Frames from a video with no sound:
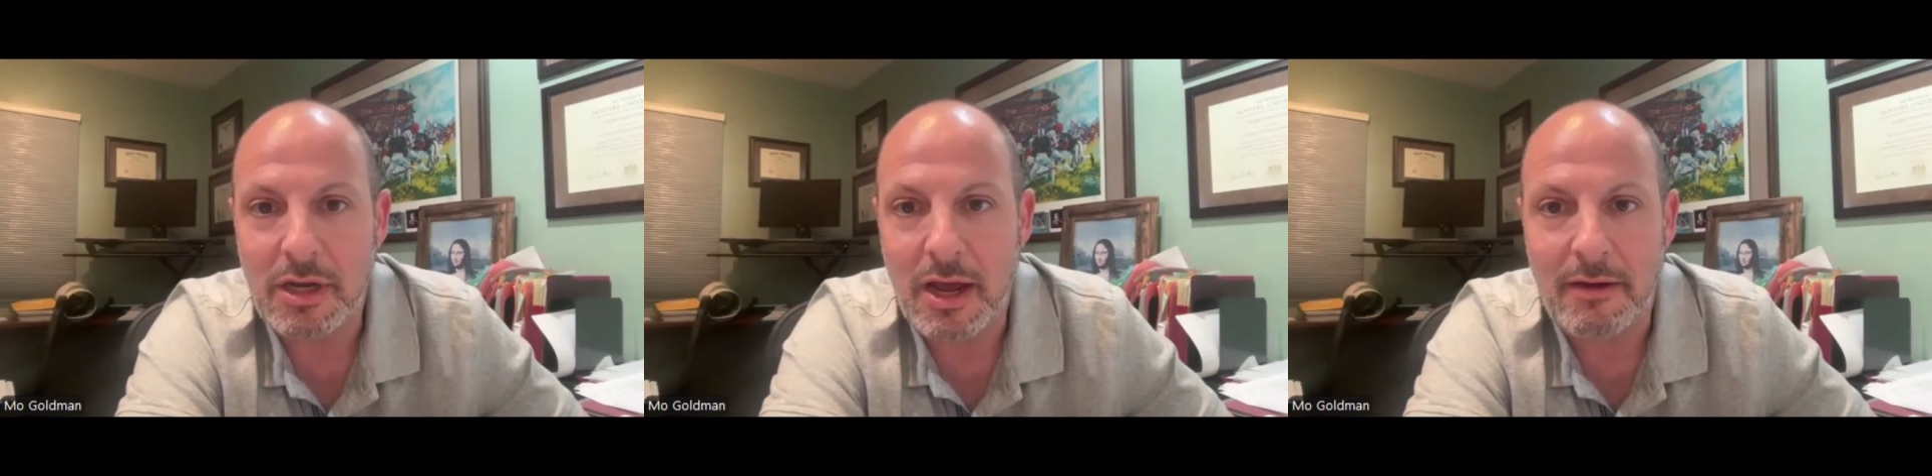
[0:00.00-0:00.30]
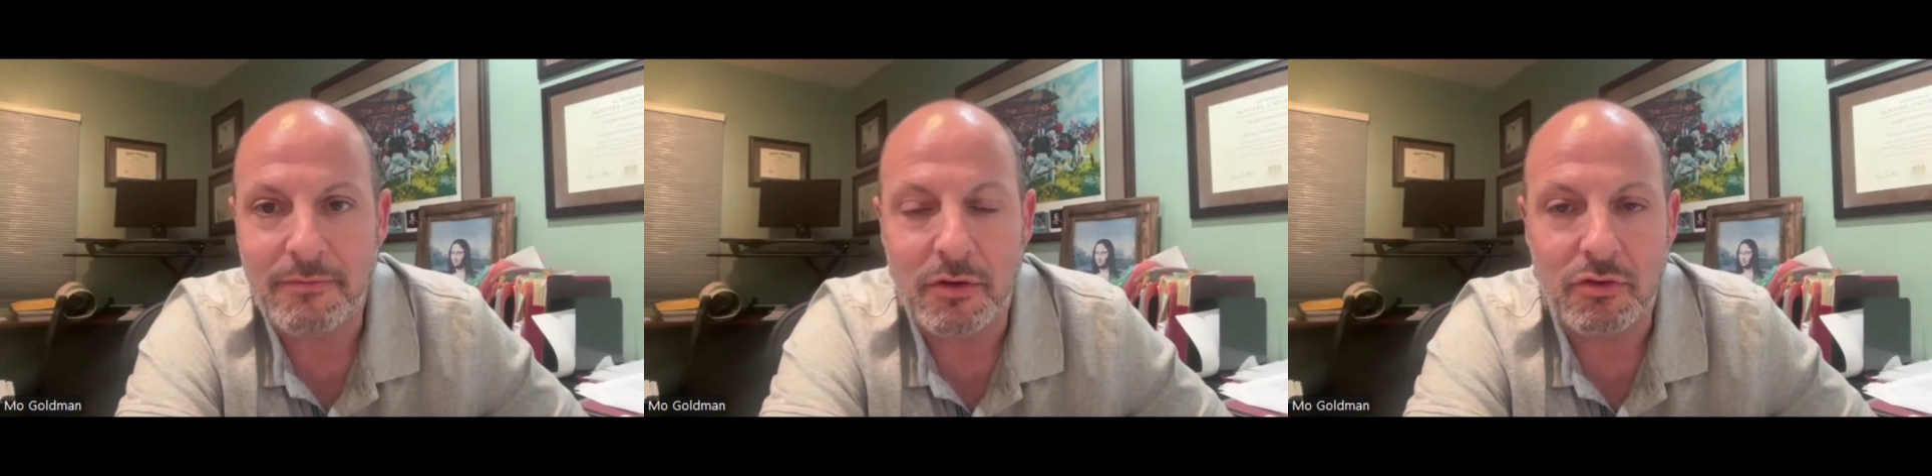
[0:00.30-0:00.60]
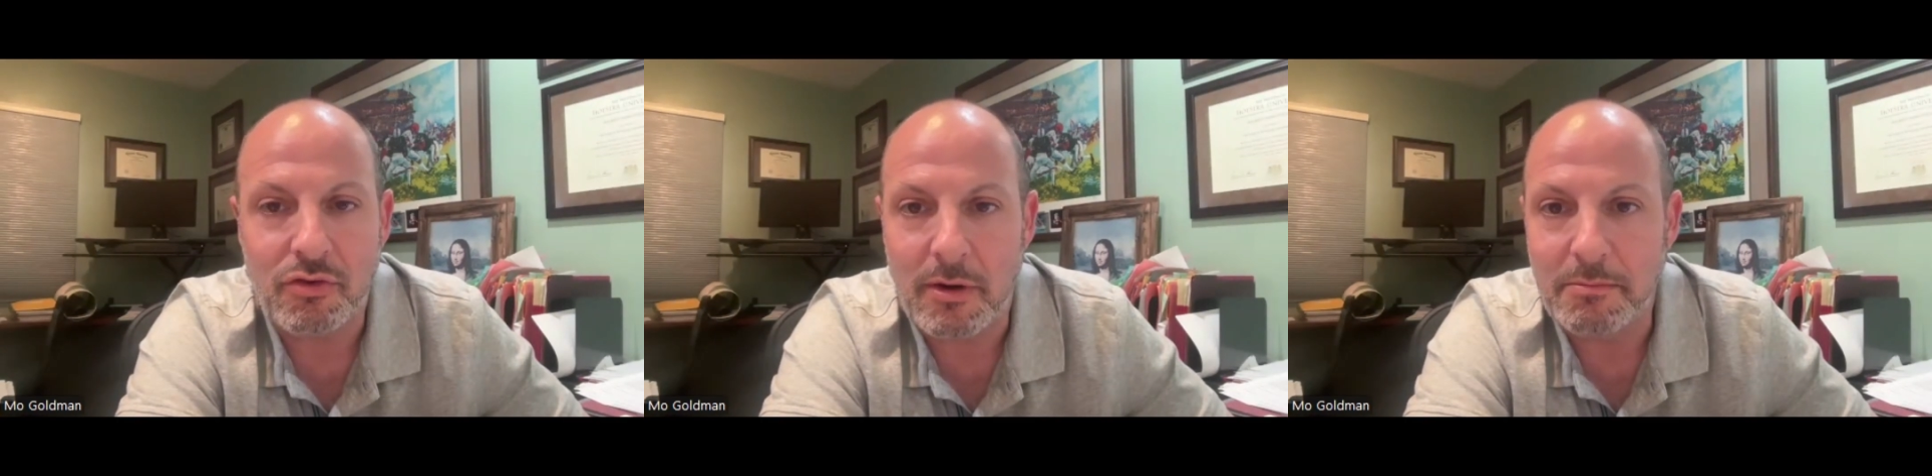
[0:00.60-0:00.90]
after
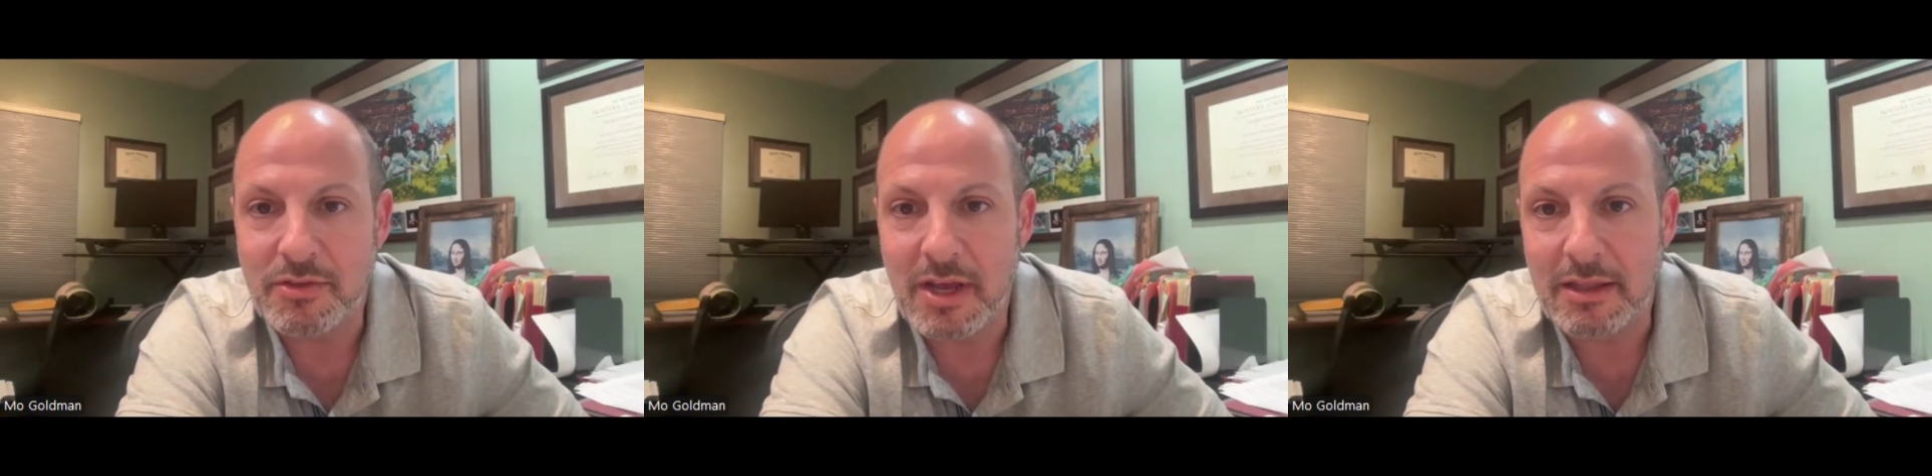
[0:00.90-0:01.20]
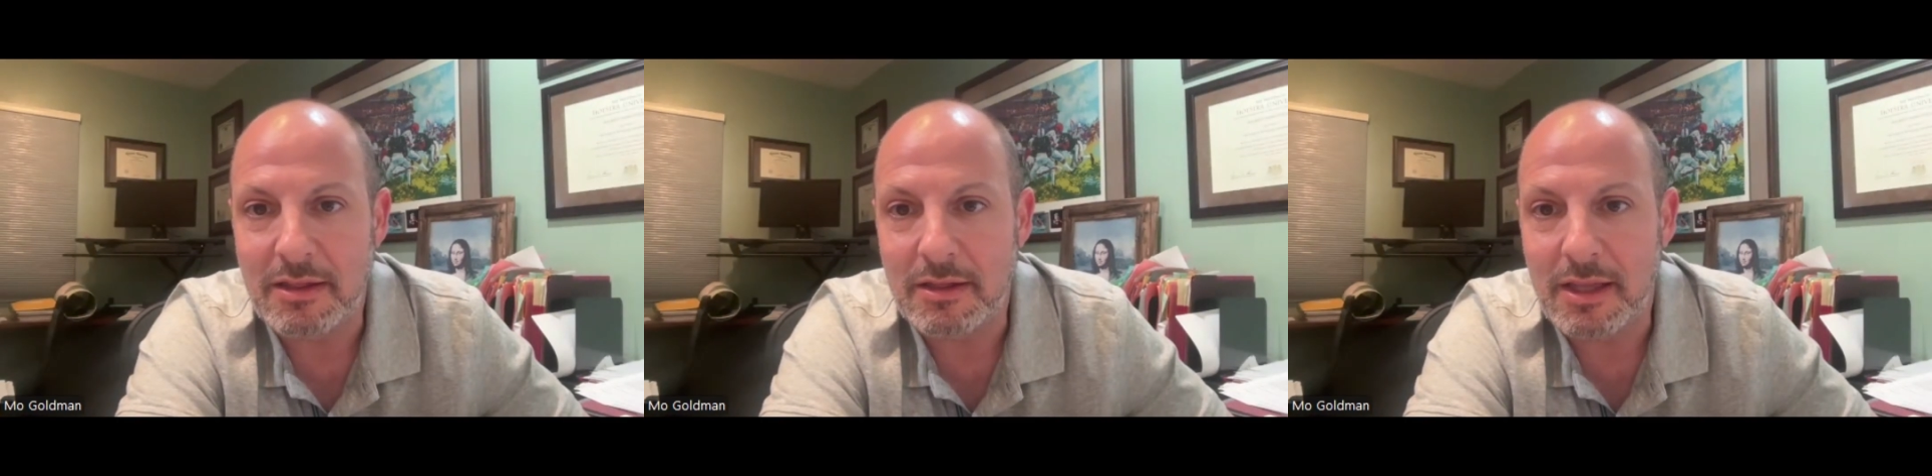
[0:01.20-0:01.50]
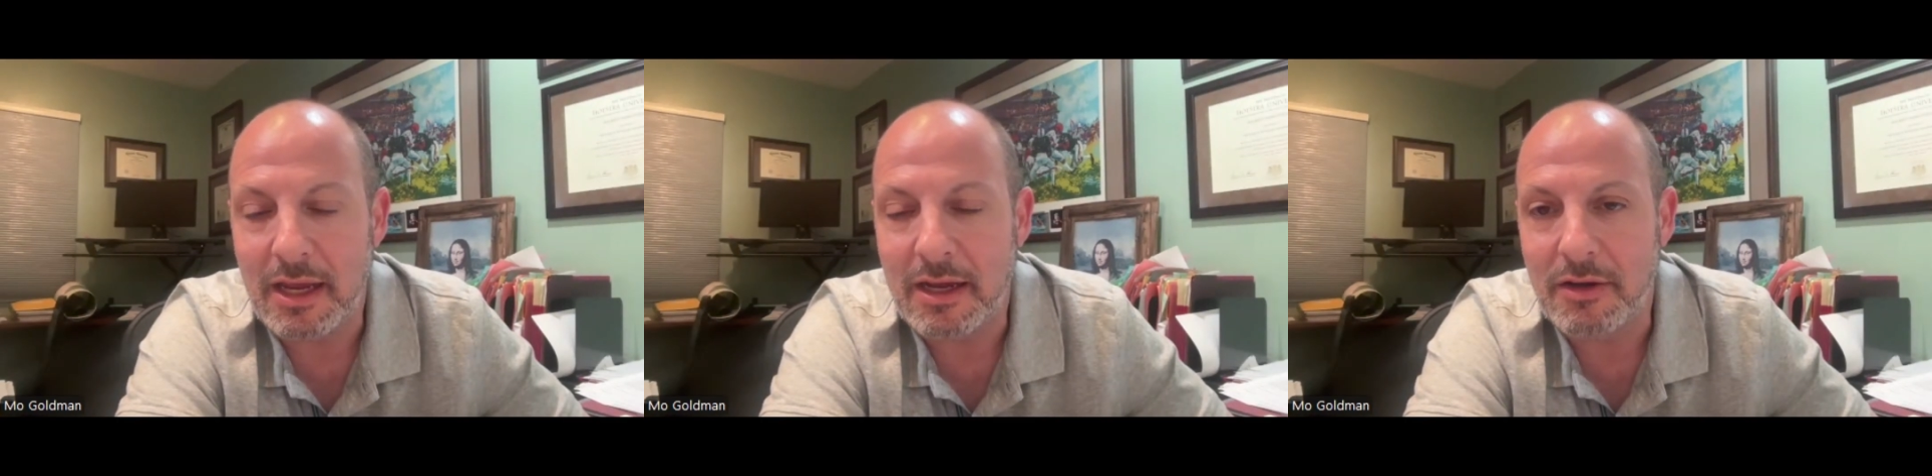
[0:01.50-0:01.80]
Trump signed the
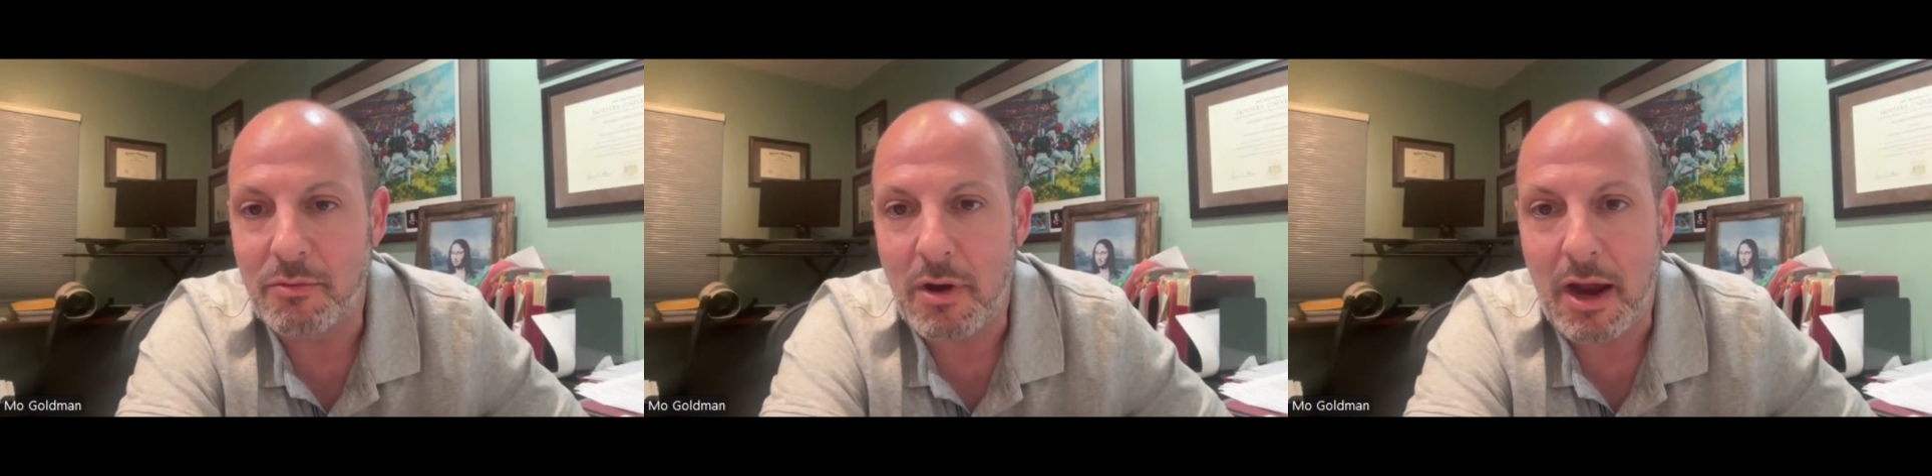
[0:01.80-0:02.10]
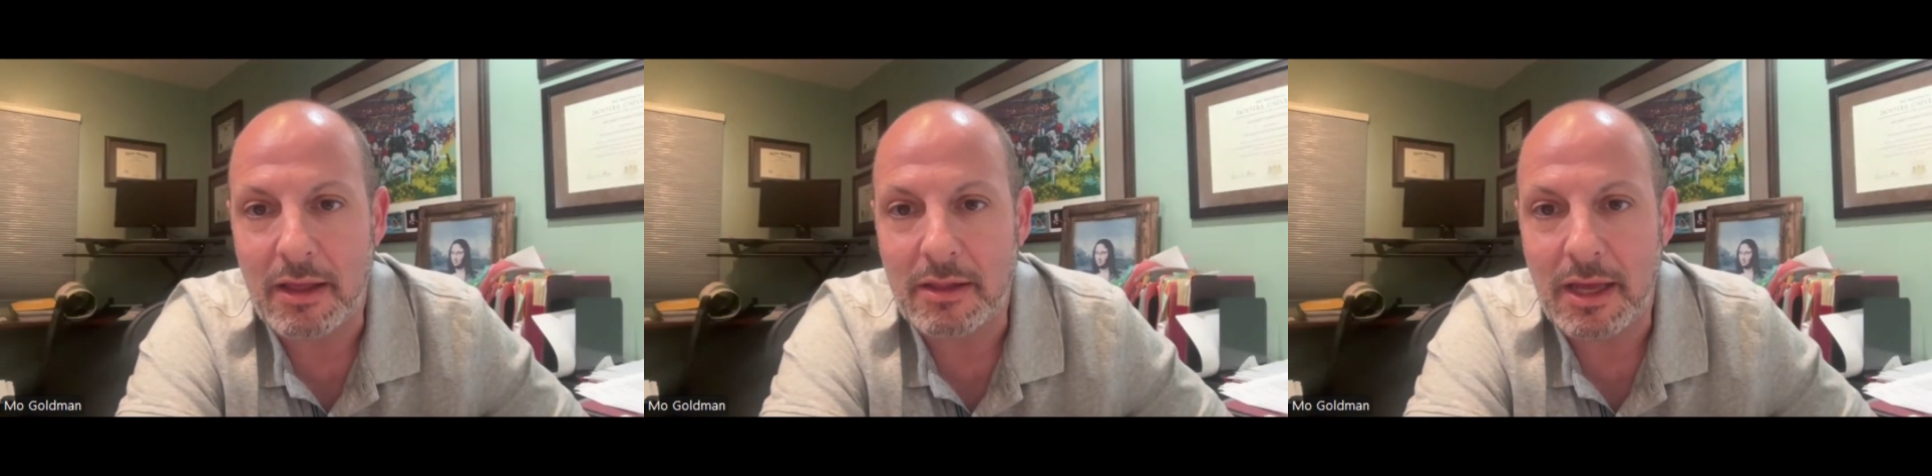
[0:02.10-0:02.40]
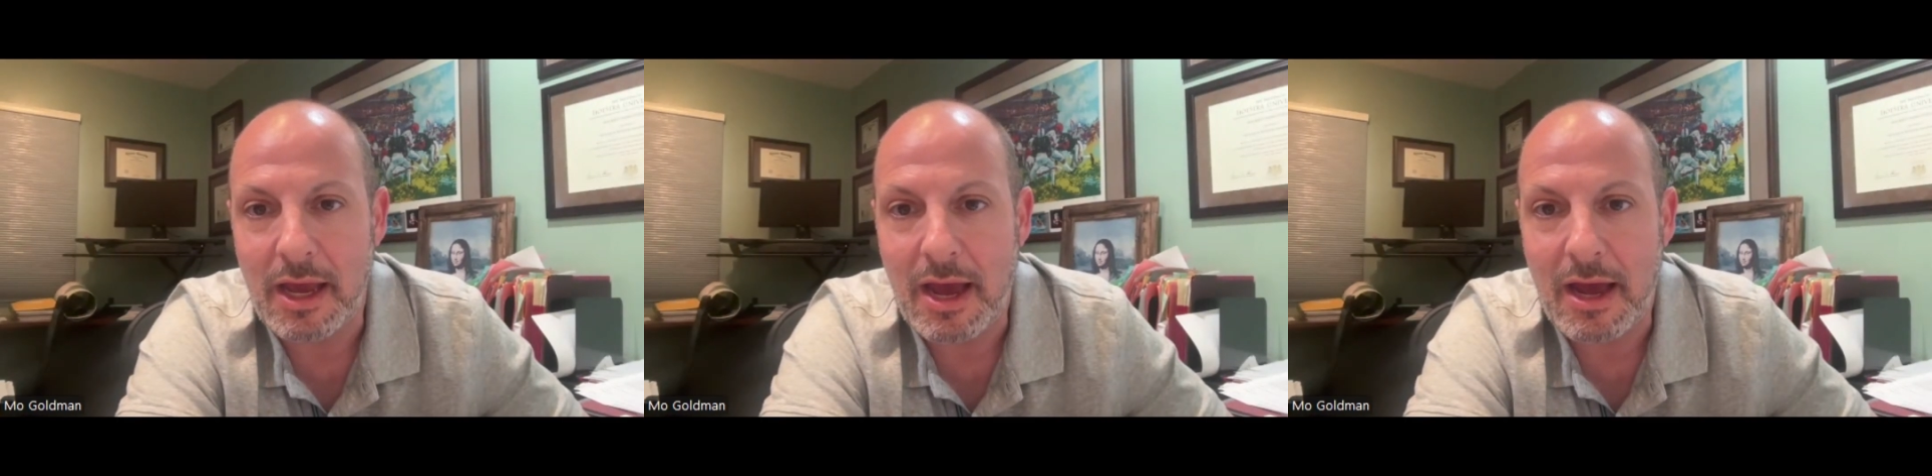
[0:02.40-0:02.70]

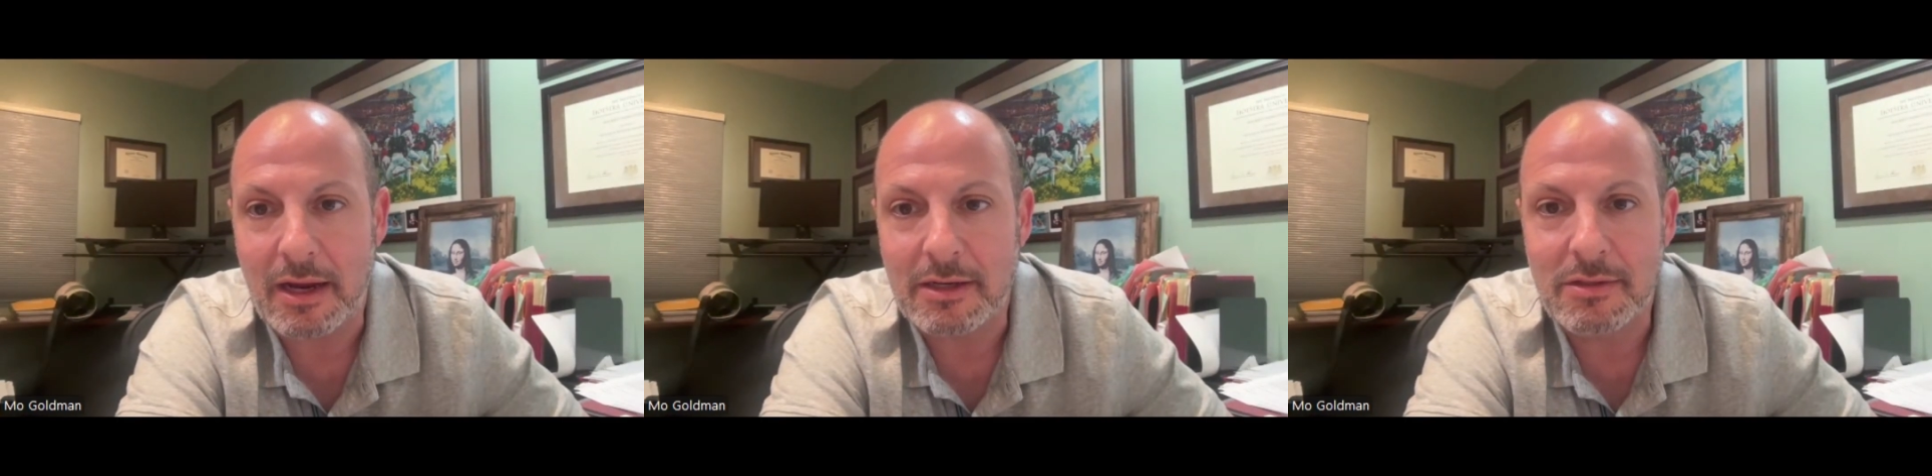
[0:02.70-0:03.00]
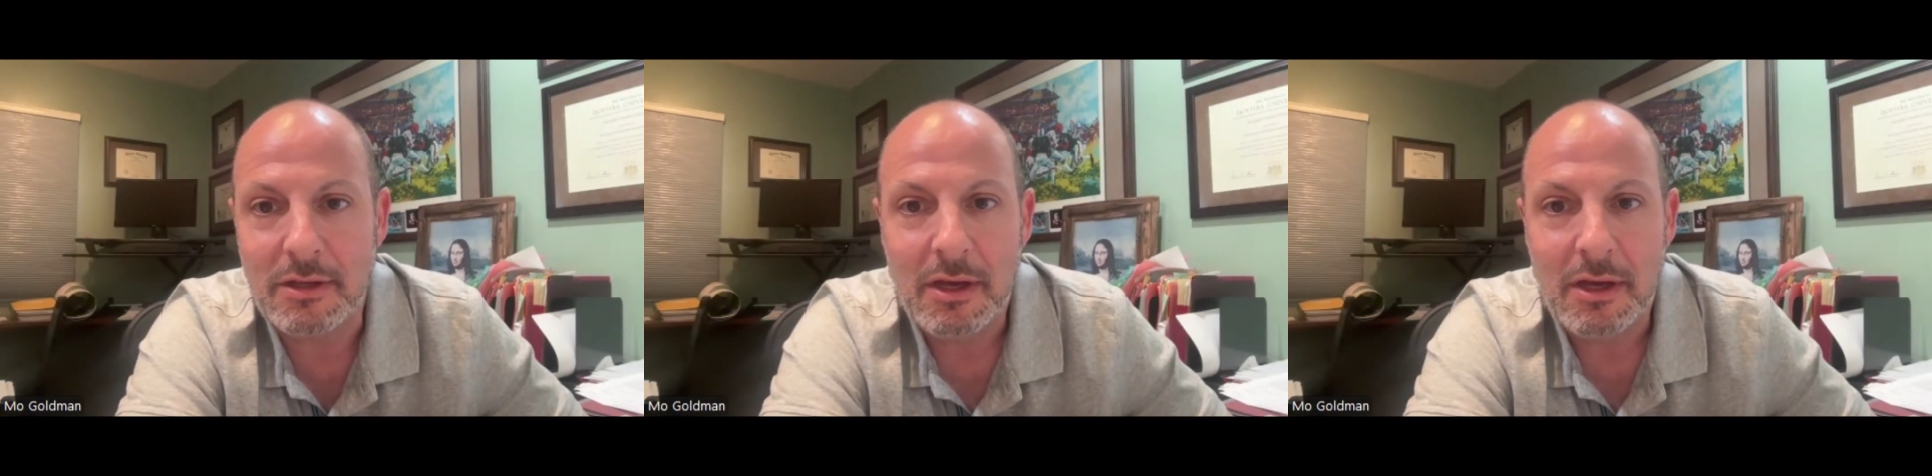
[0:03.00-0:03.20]
Lincoln-Riley Act,